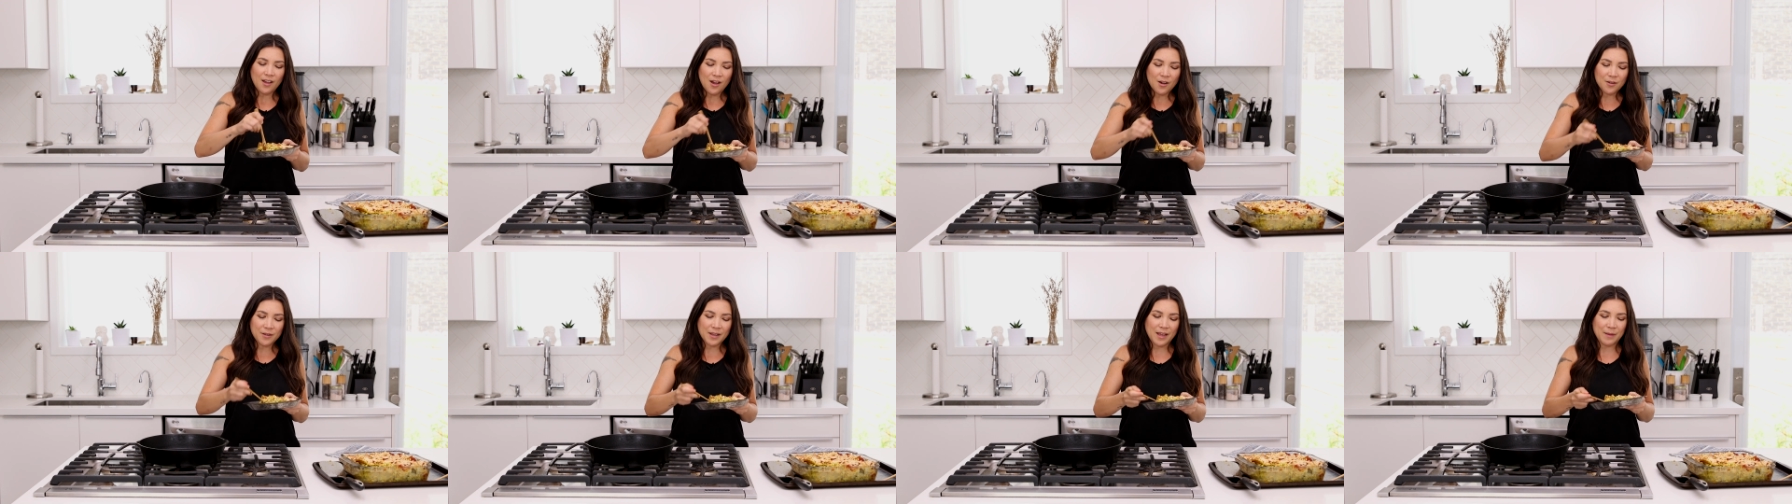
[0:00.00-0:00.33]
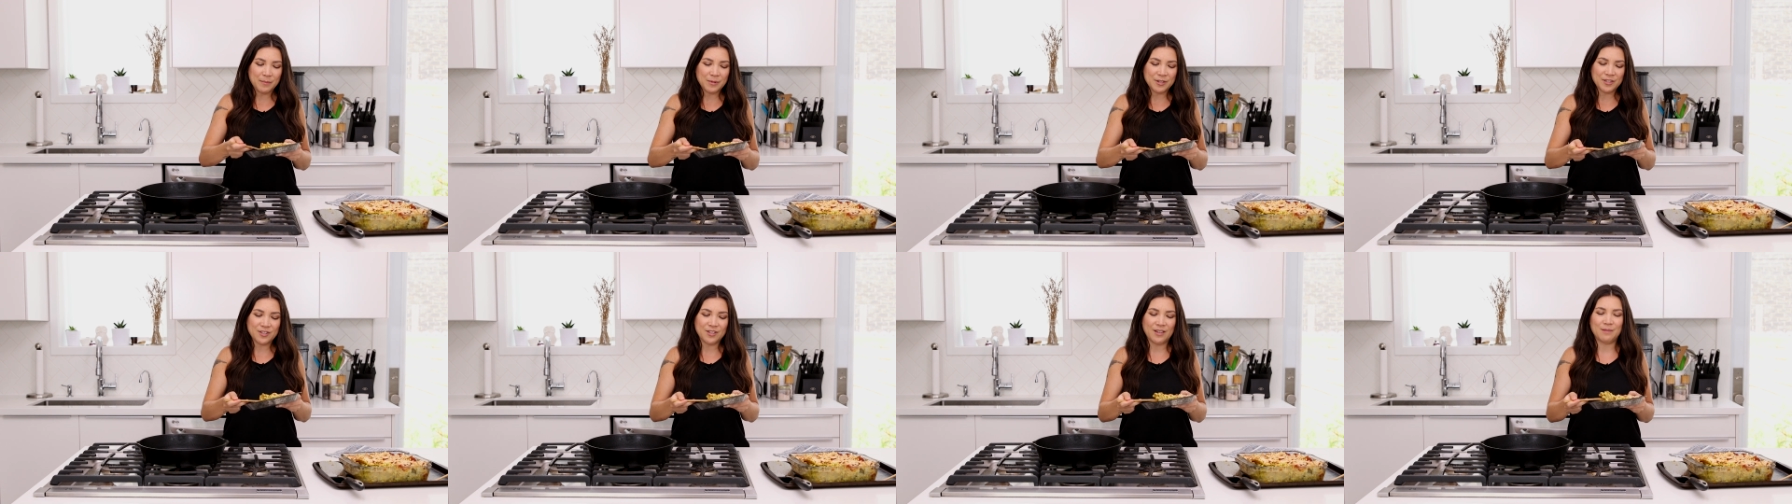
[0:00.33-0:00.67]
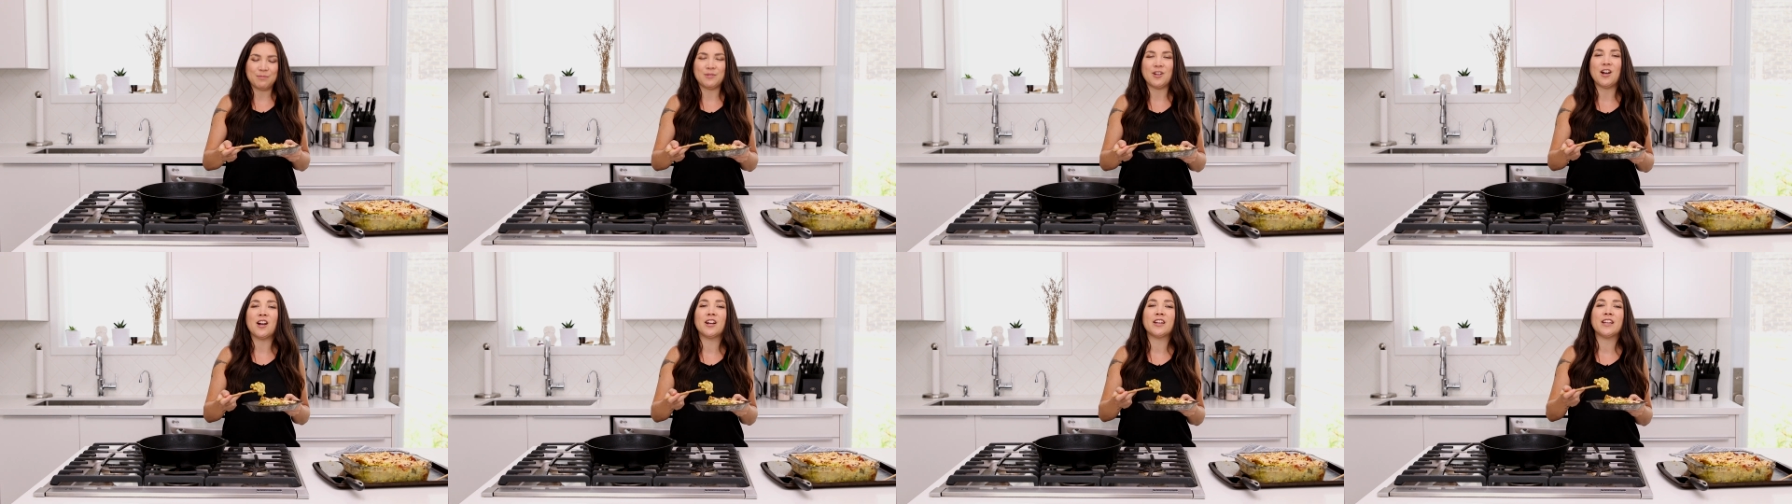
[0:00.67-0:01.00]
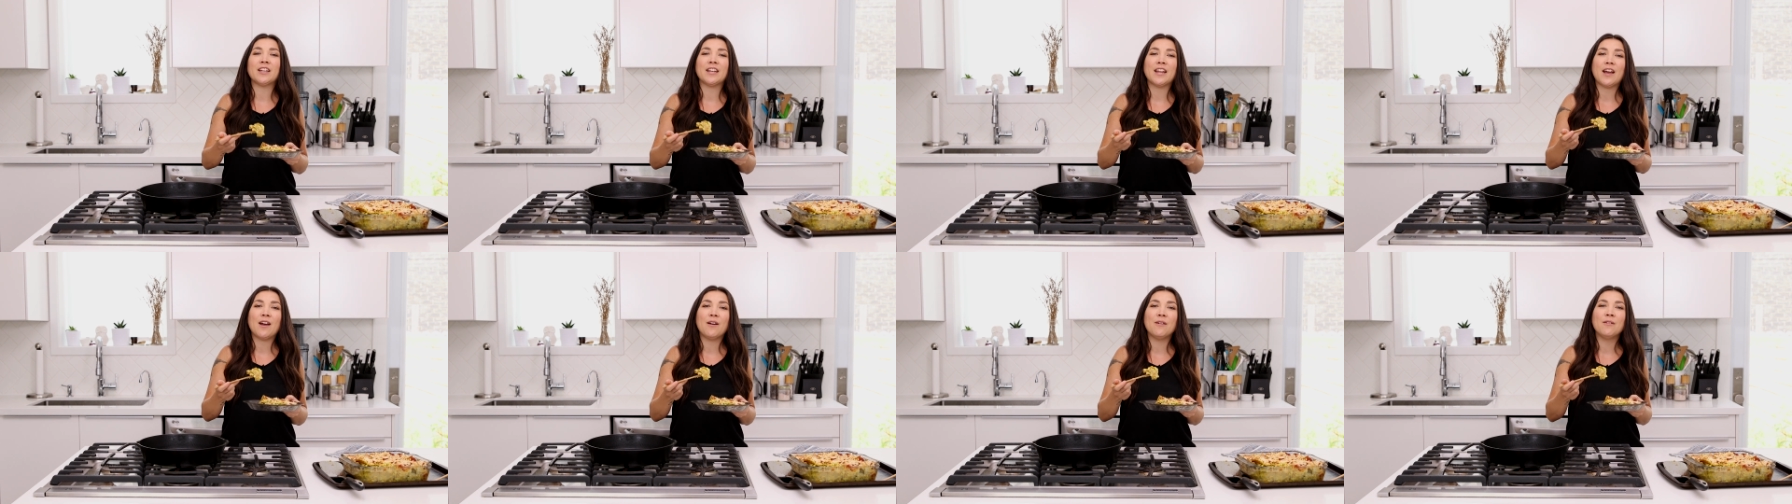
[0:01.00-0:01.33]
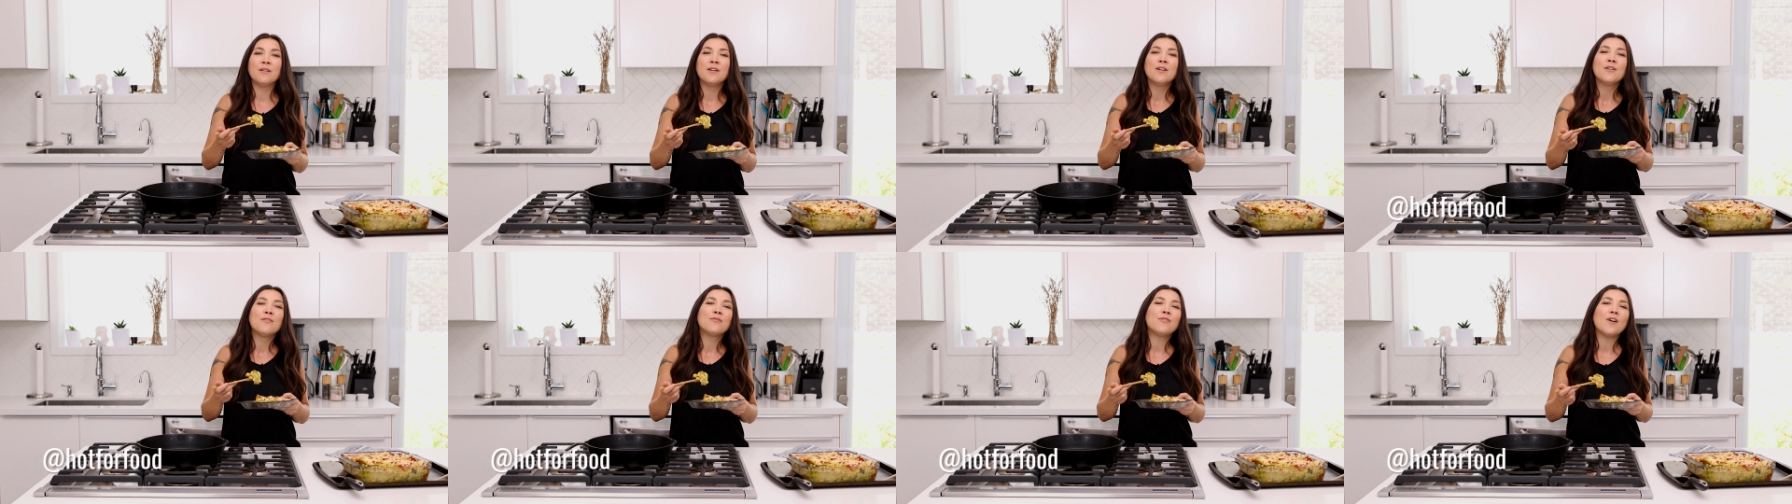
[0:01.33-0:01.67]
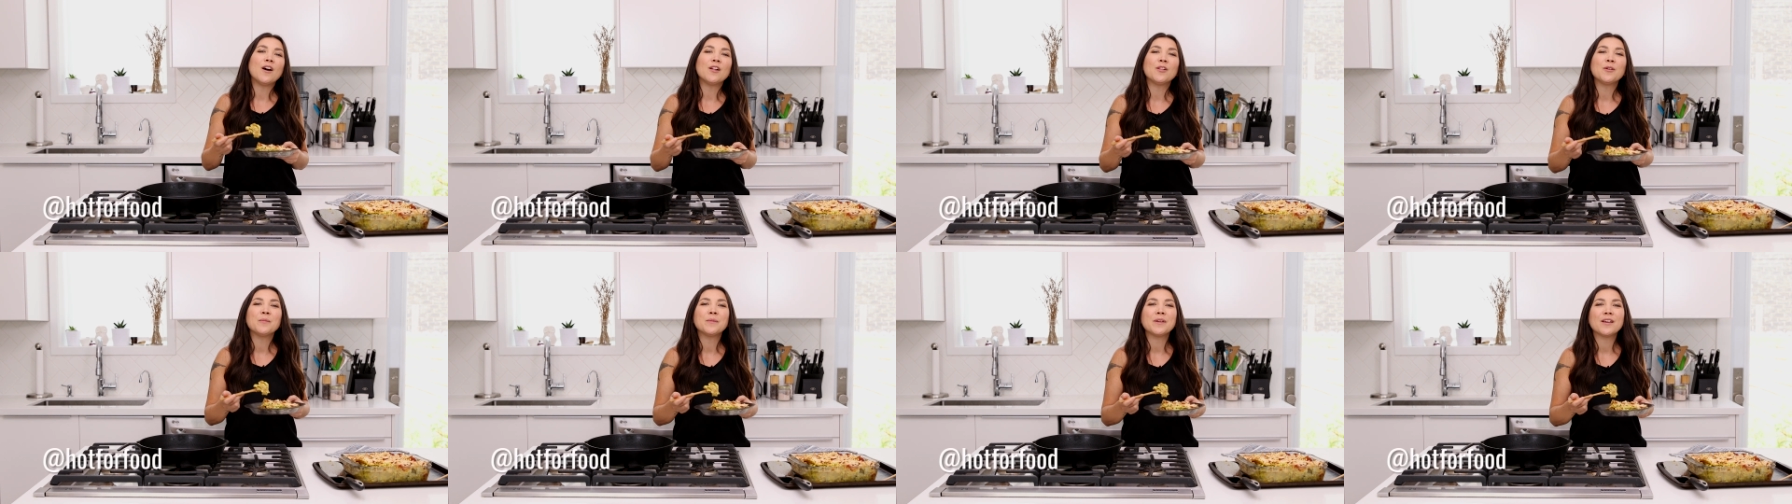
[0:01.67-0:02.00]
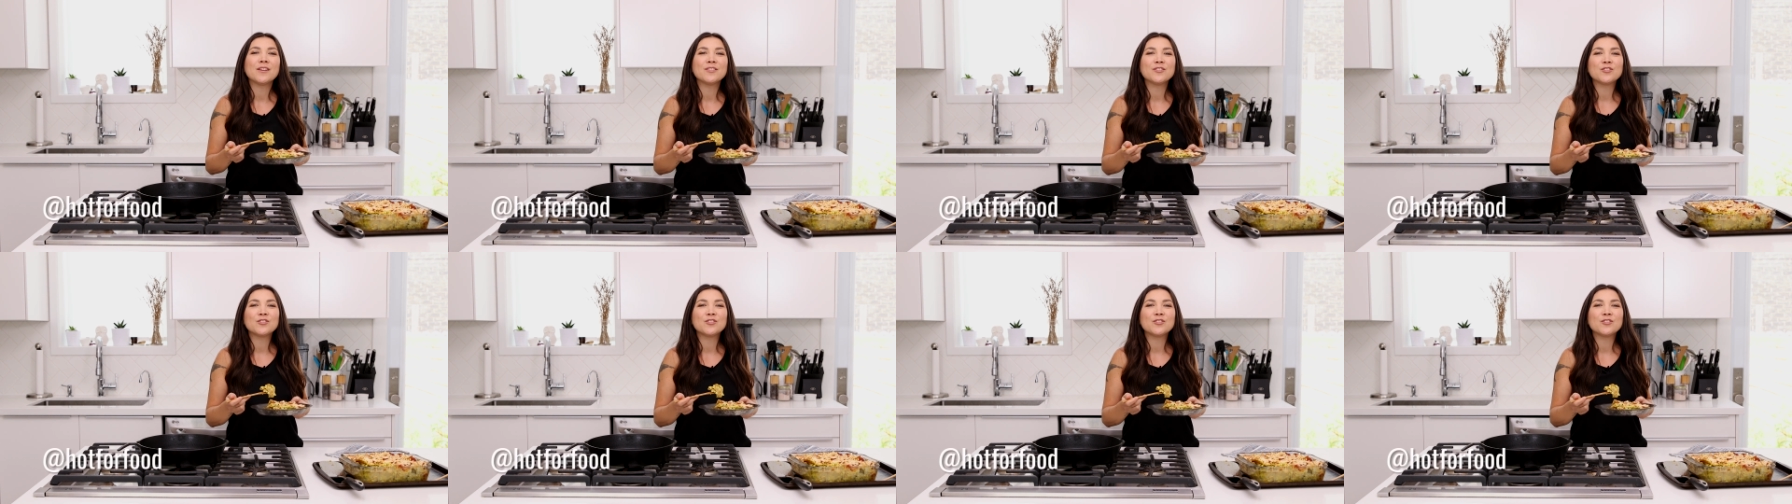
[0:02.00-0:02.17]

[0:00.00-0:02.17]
Okay, I'm gonna stop talking now. Follow me